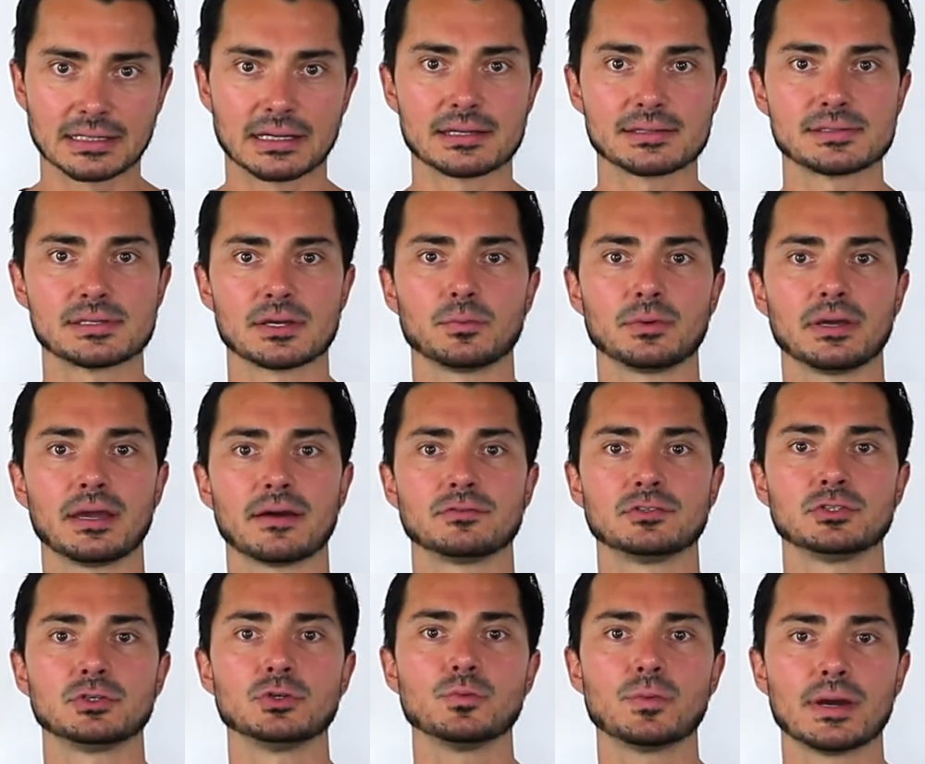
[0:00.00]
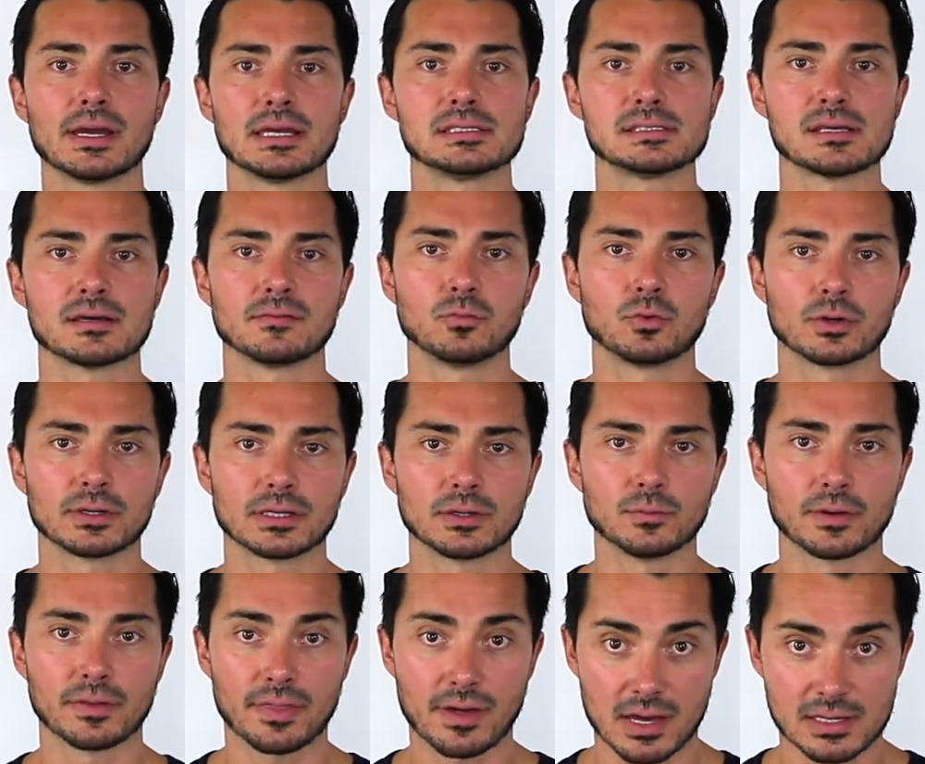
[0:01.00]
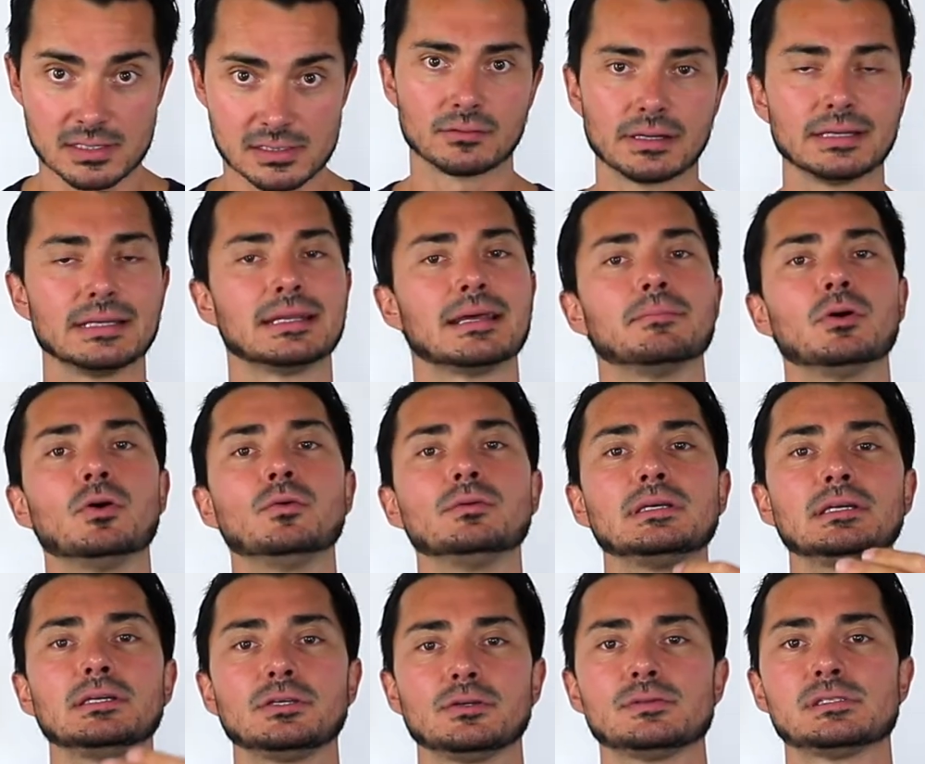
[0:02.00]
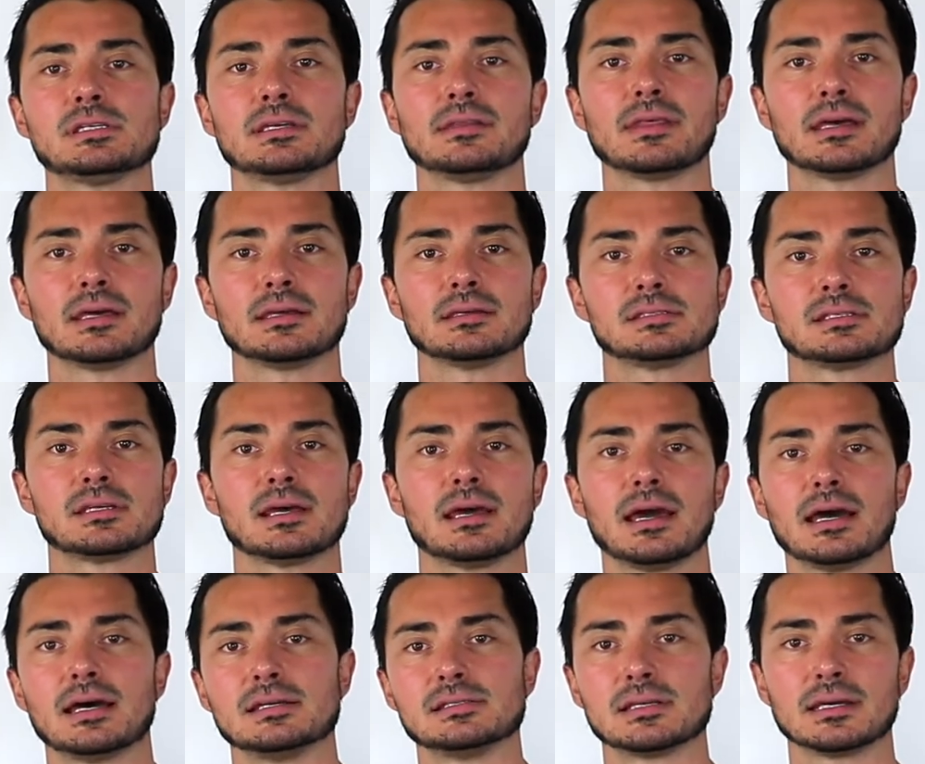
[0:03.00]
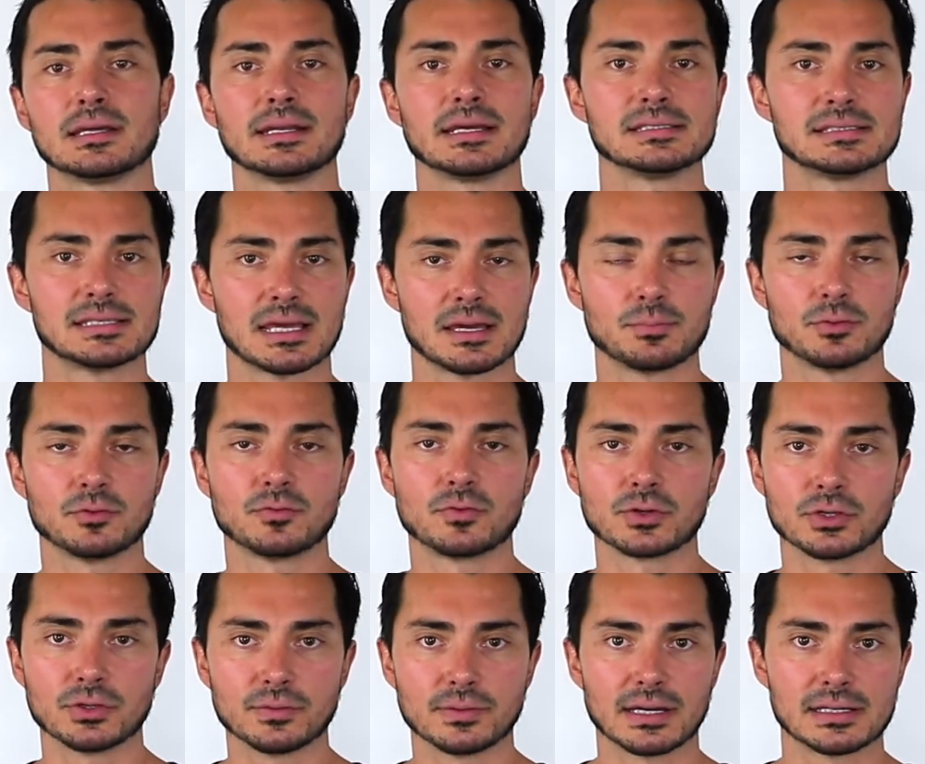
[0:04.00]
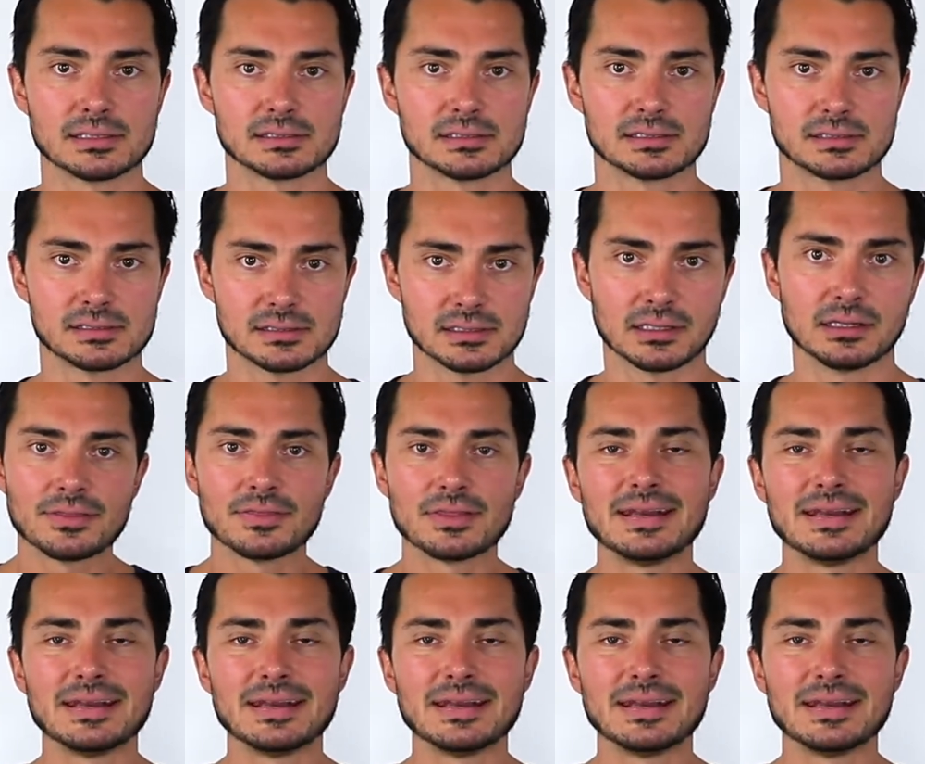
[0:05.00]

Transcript: Like I said, we have 2 ways of working with us, right? And I'm only using this as an example for you guys to see.